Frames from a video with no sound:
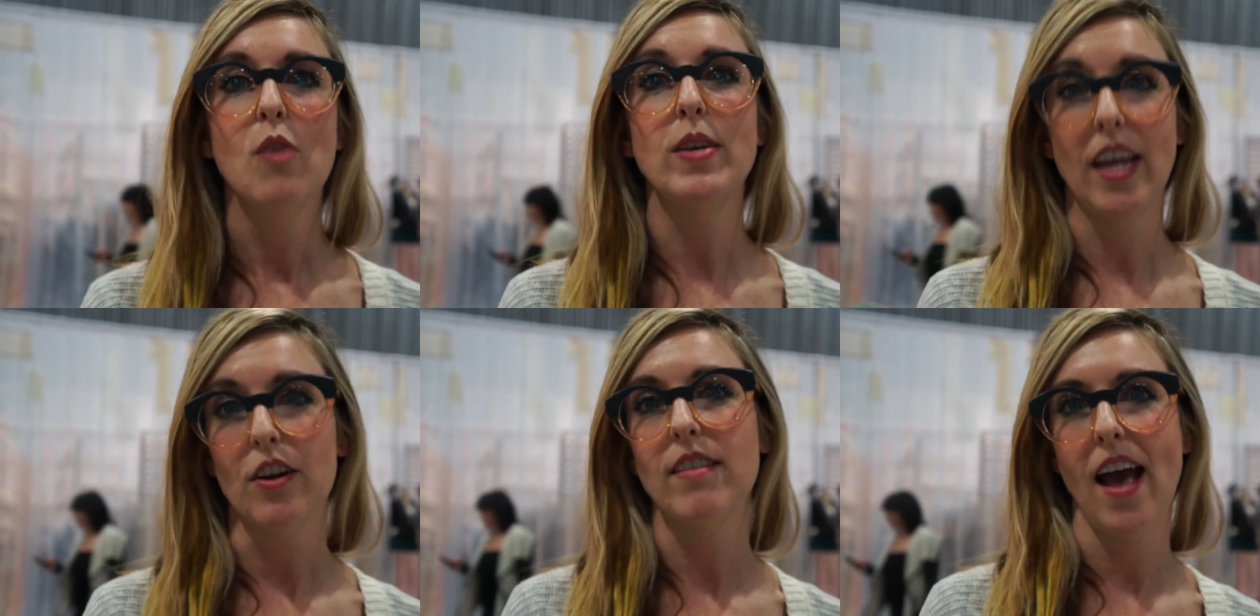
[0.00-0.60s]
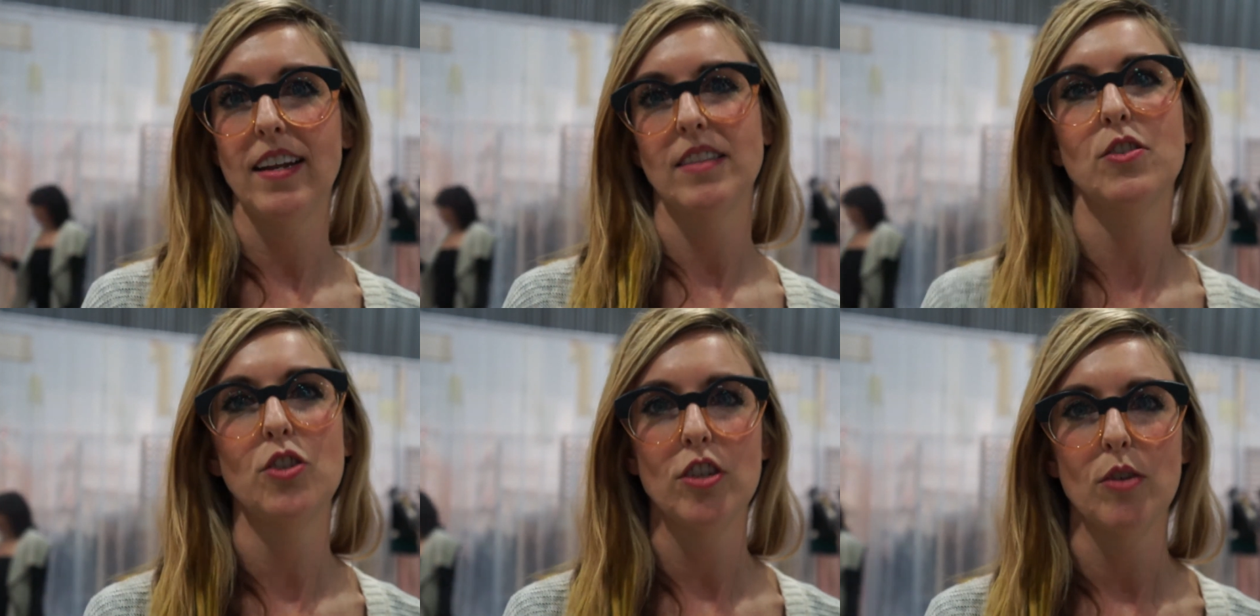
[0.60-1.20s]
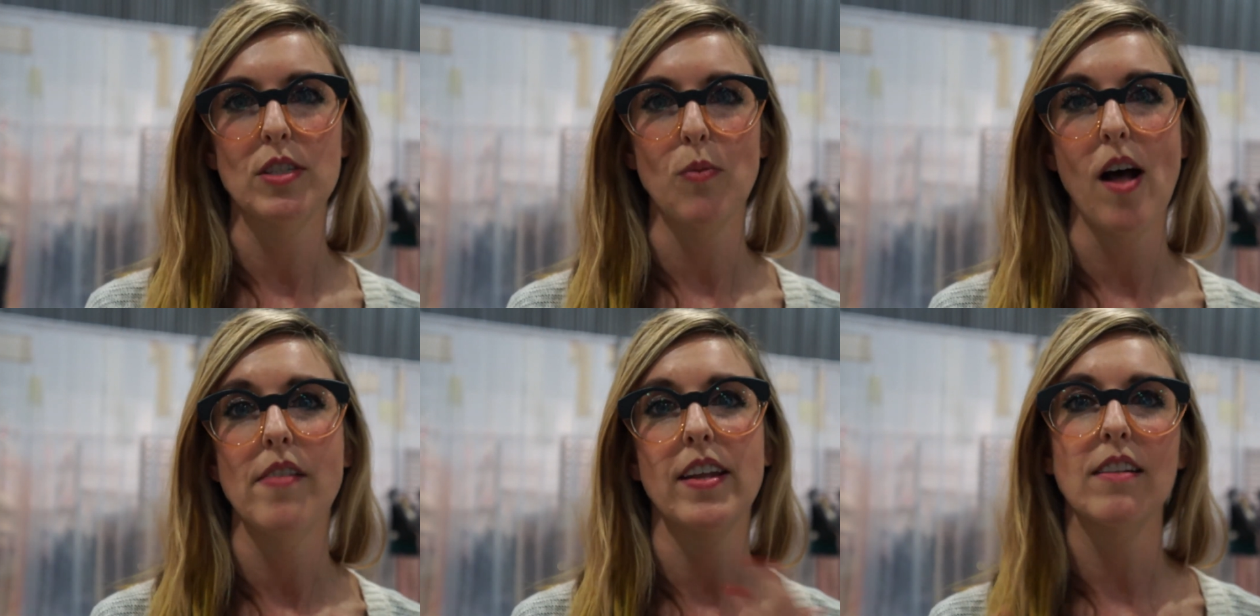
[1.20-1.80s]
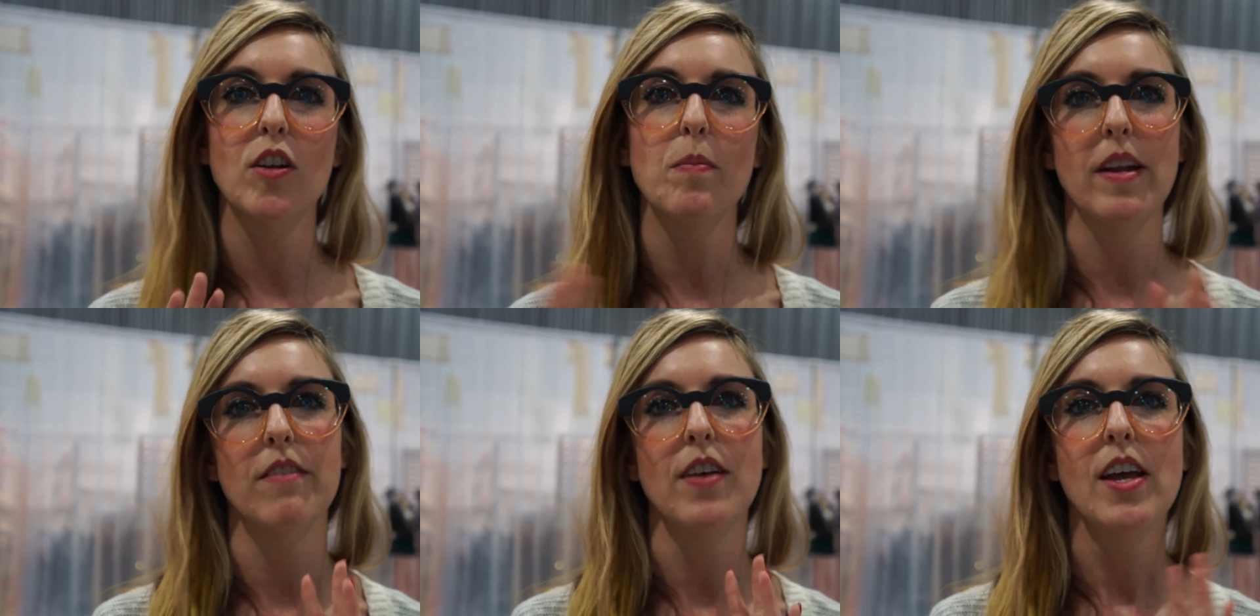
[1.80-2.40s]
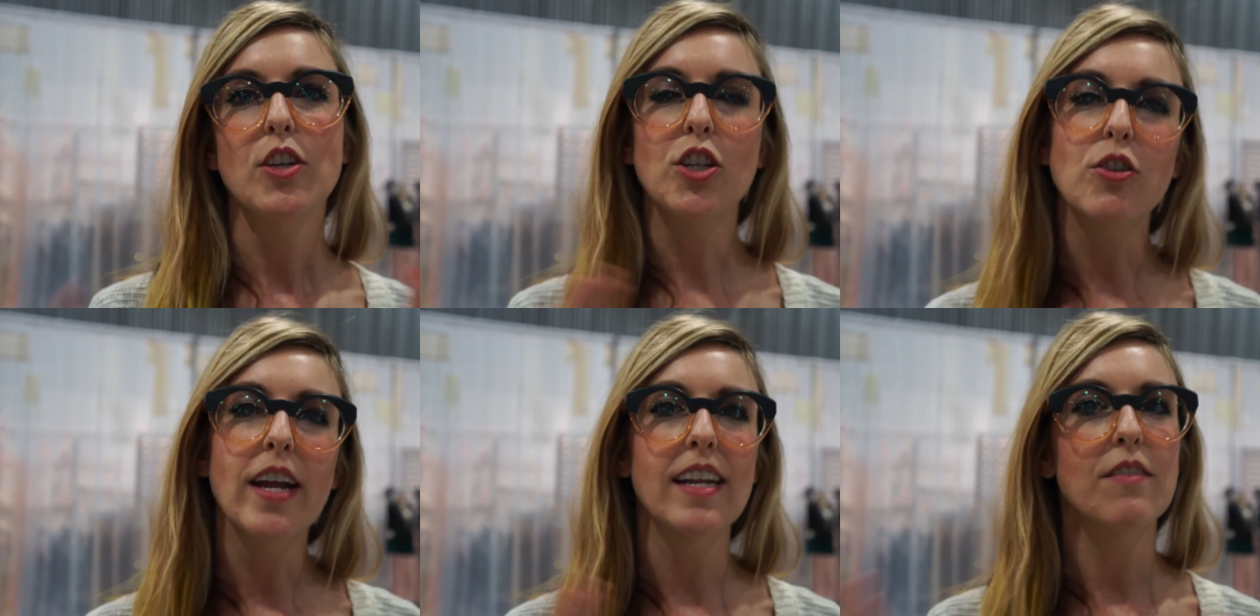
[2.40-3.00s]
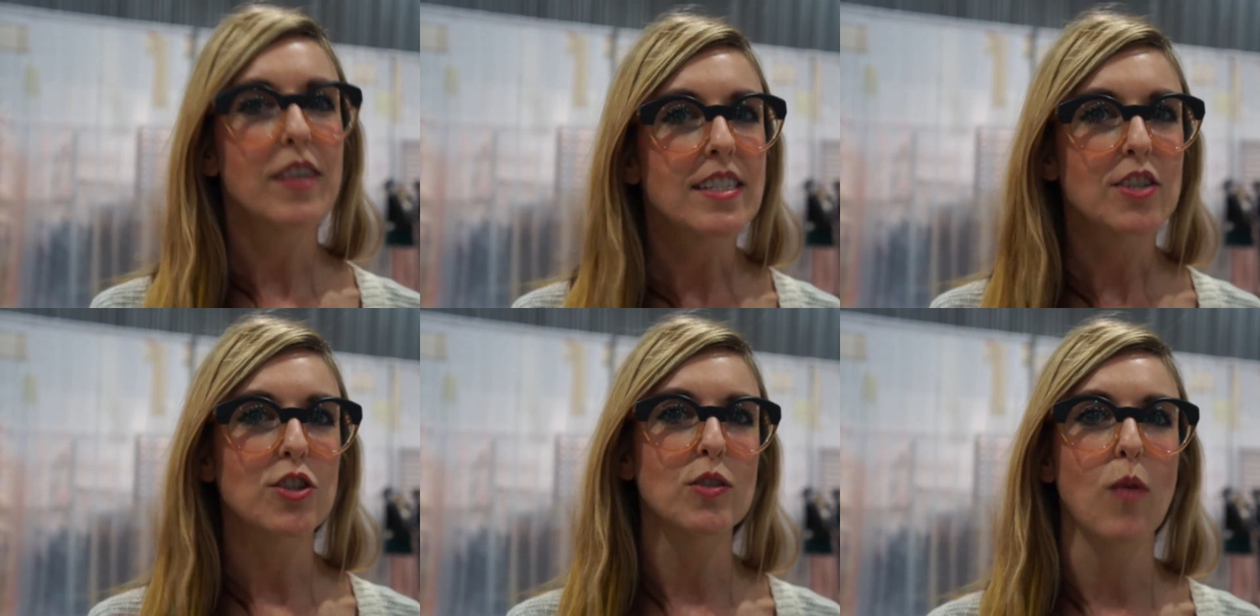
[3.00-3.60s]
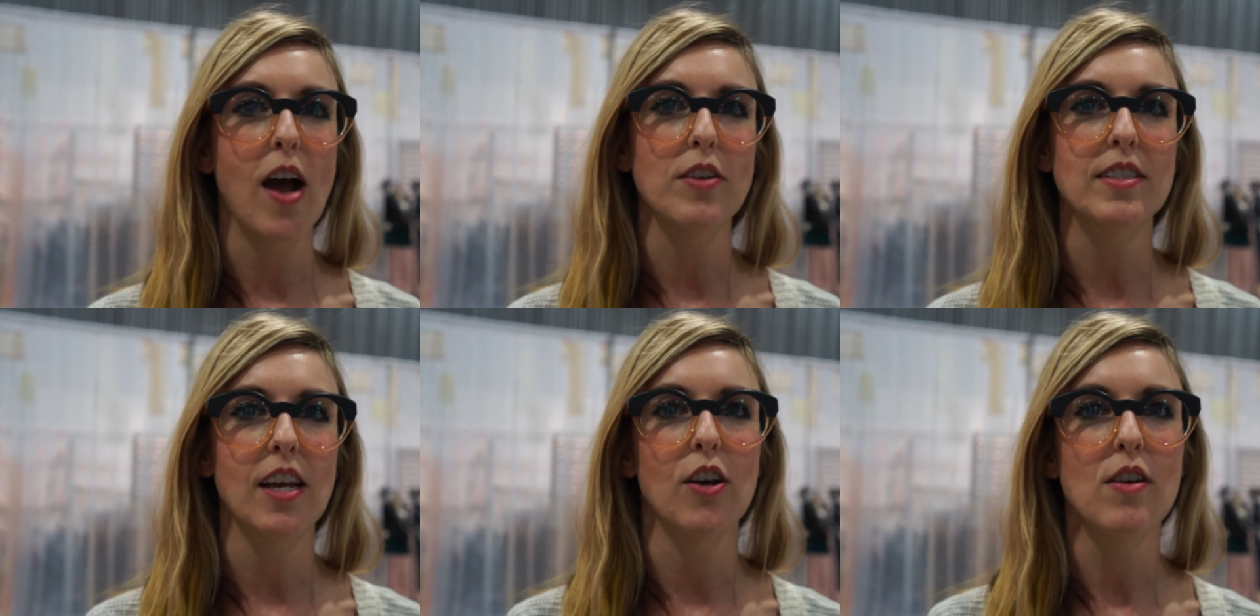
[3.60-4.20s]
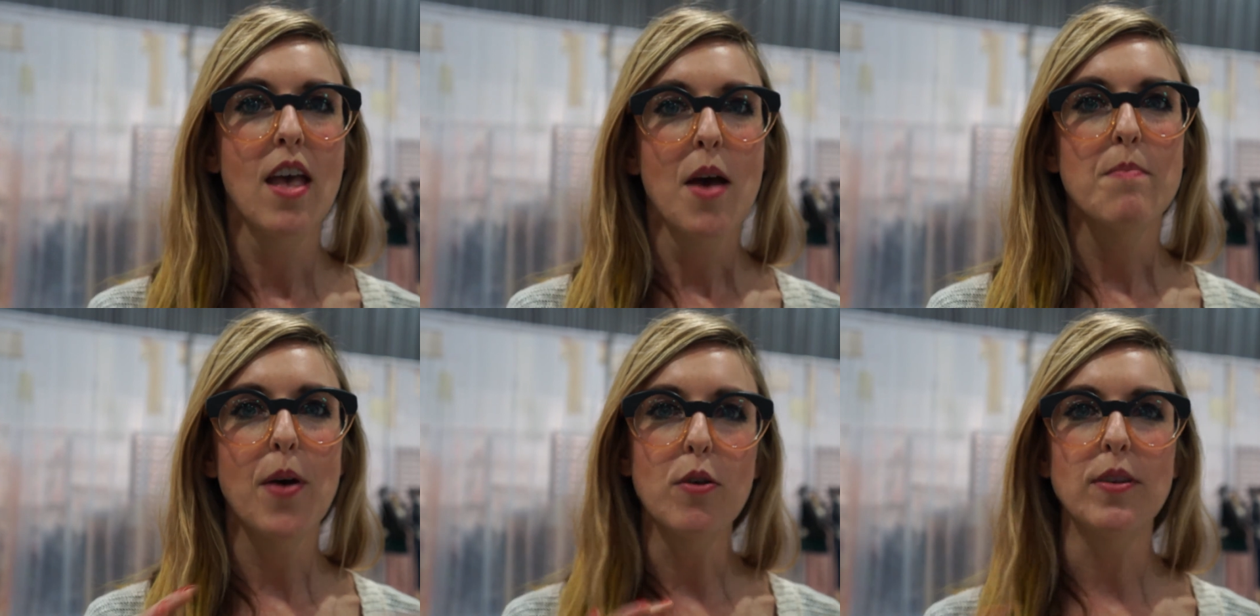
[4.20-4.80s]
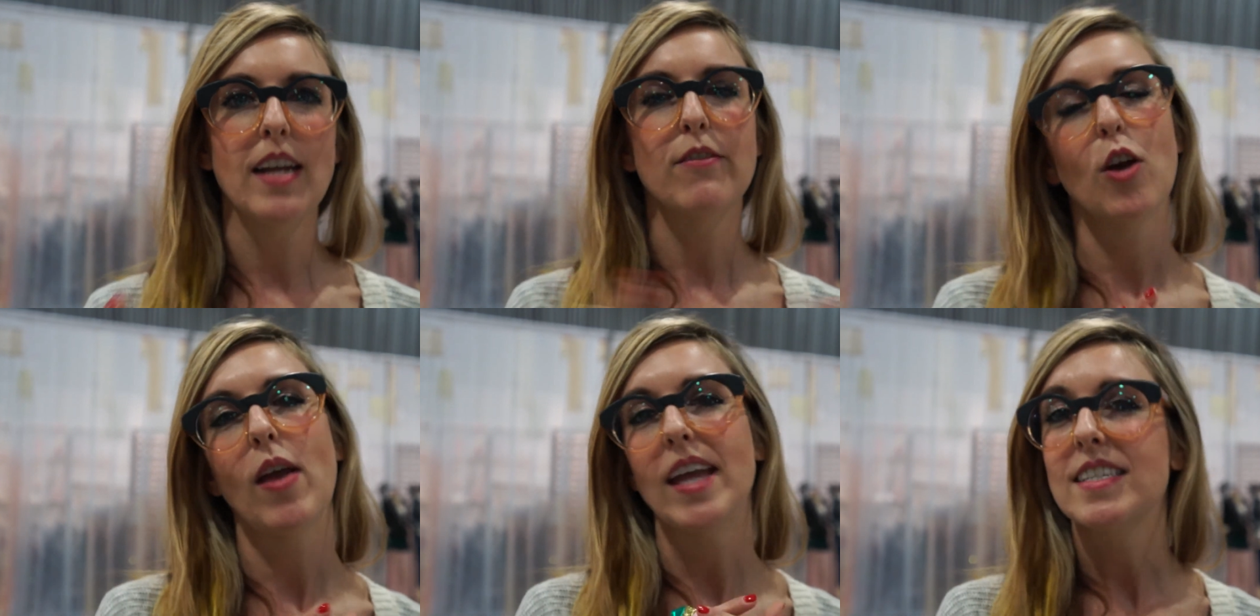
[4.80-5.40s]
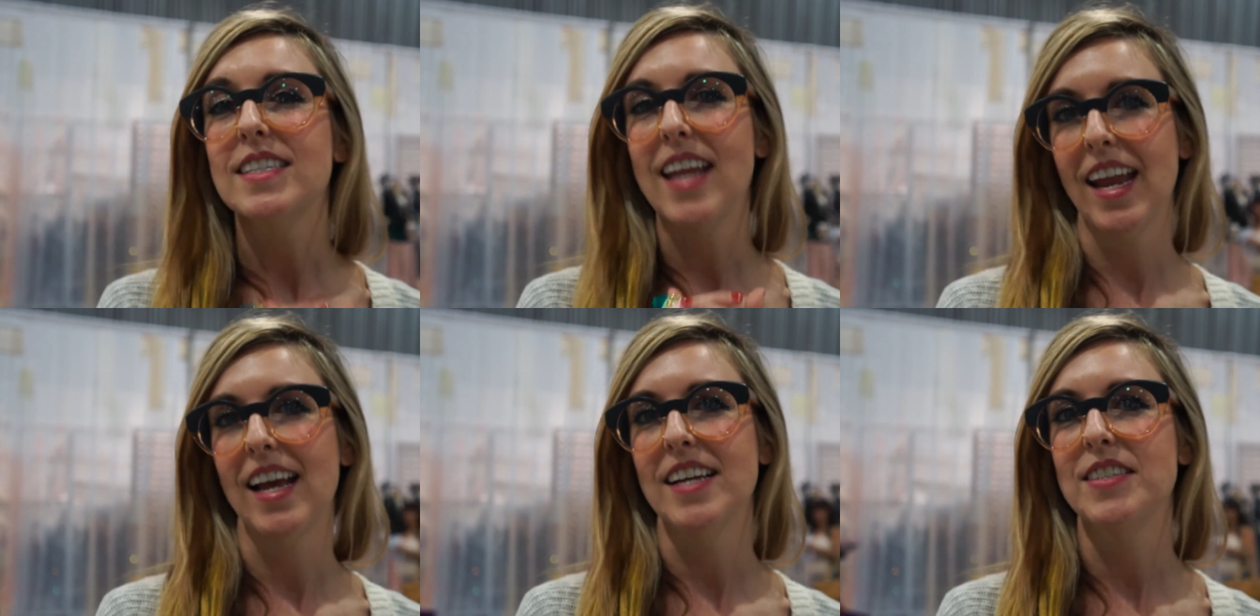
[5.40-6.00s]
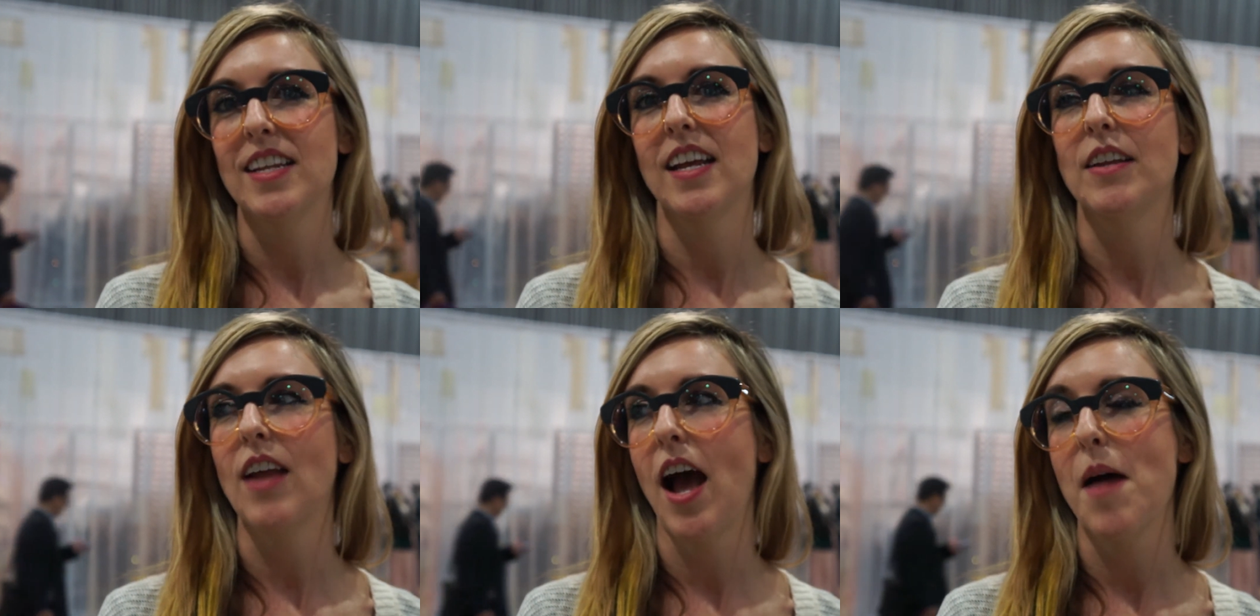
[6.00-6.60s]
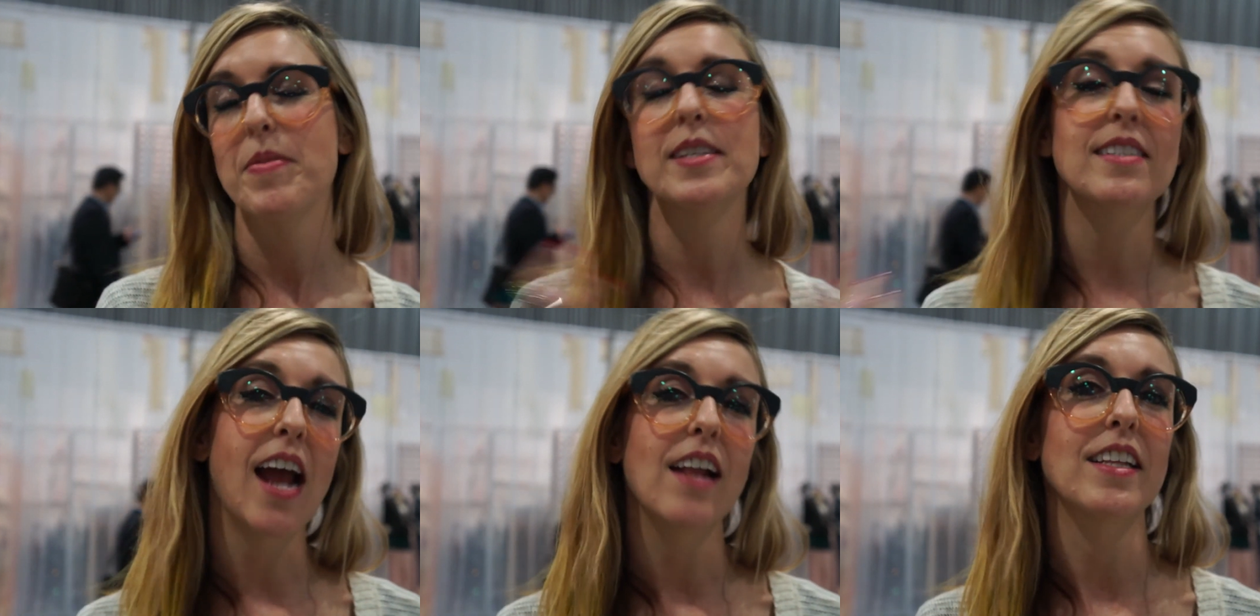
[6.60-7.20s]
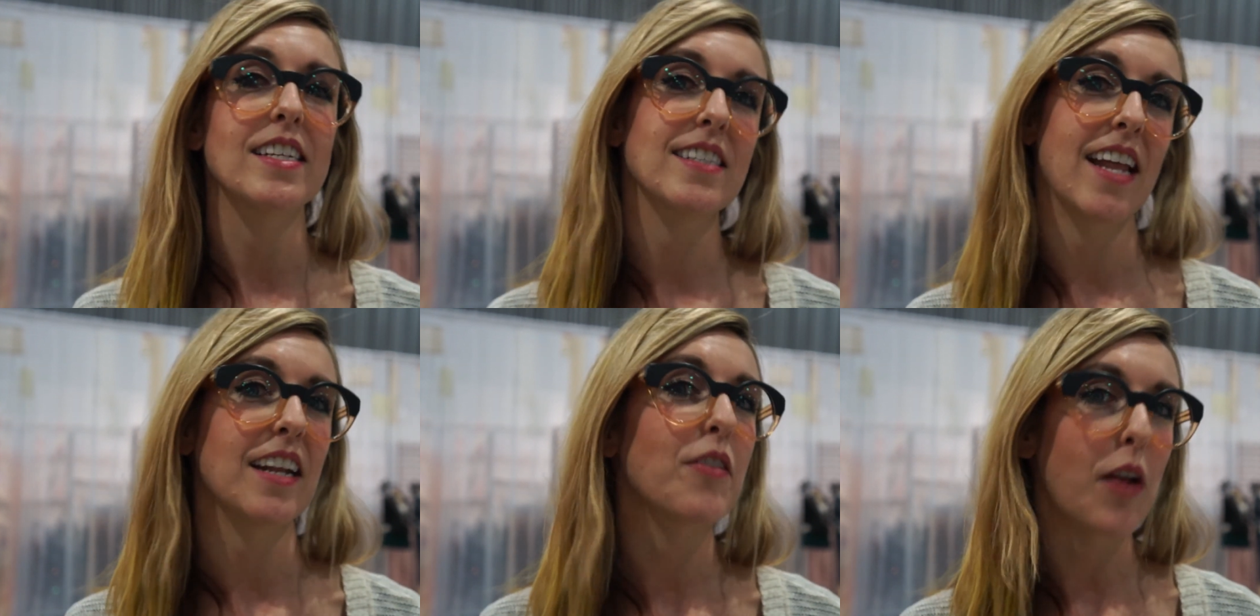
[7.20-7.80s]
We carry that in the studio as well, and then a little bit of curated vintage as well. So both kind of go hand in hand in style and aesthetic.